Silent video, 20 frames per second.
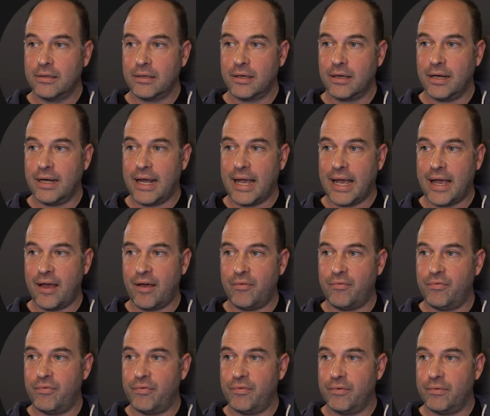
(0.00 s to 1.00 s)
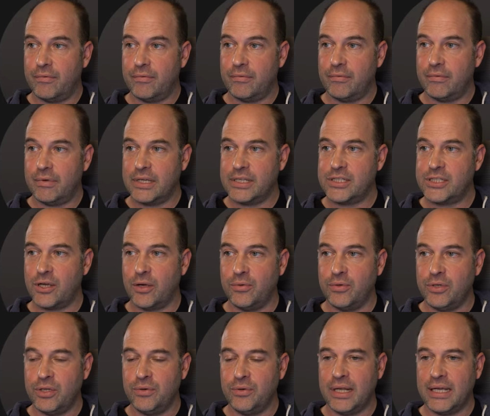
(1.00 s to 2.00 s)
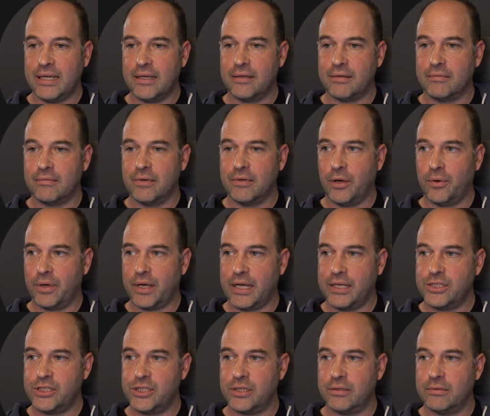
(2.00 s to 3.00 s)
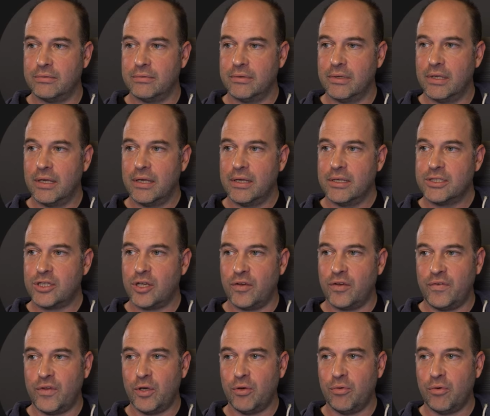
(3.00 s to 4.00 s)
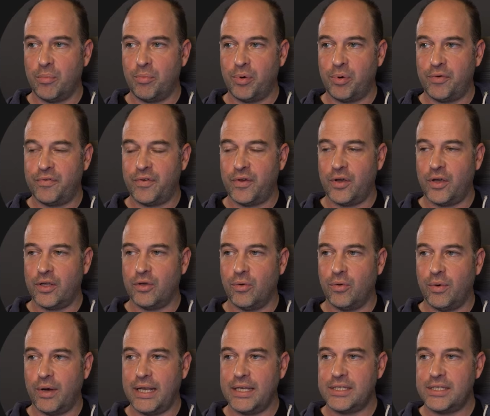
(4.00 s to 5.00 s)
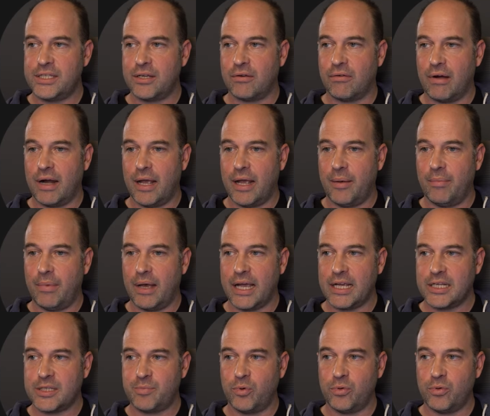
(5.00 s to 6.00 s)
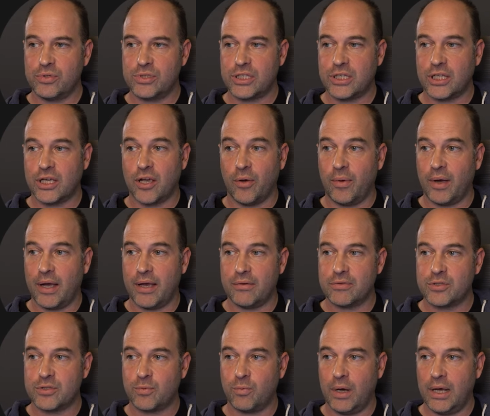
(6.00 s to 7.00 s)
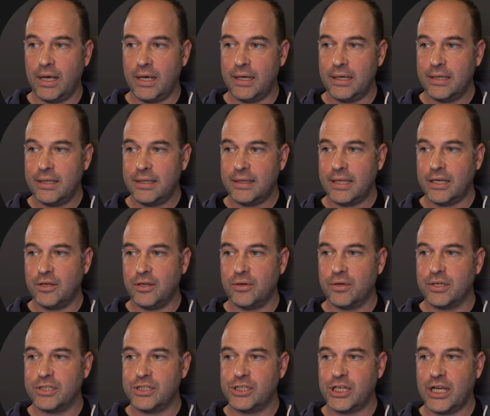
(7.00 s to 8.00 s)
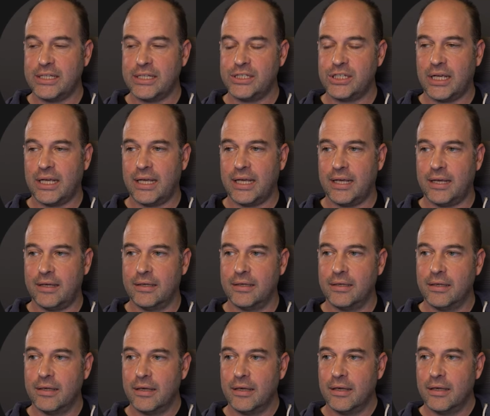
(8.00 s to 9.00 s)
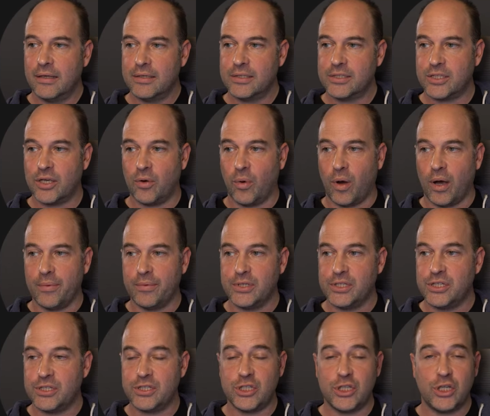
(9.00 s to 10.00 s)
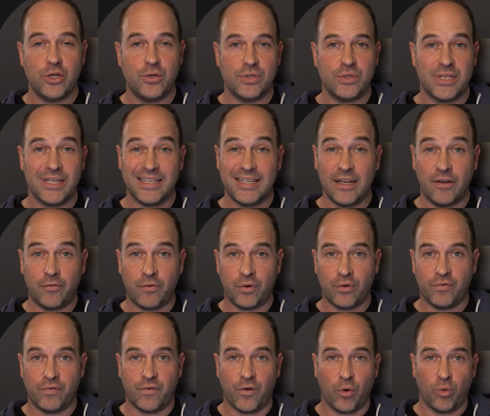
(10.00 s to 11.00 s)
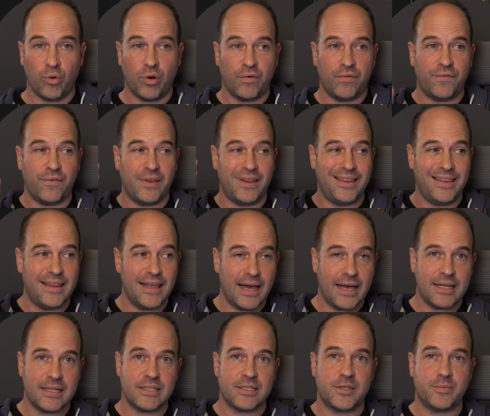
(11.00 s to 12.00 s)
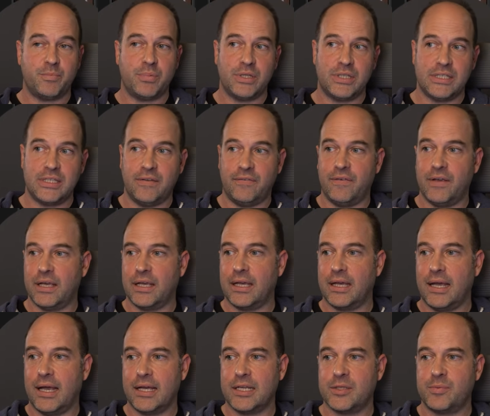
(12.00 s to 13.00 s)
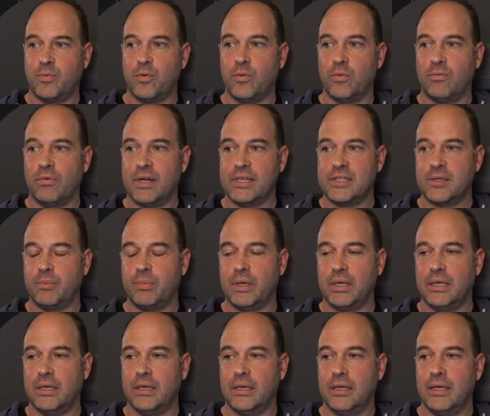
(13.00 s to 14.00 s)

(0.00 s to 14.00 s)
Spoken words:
can have its own unique location. So if you would prefer your Instagram exports to go elsewhere, then you could change it here. So I would just choose a different folder for that specific export recipe.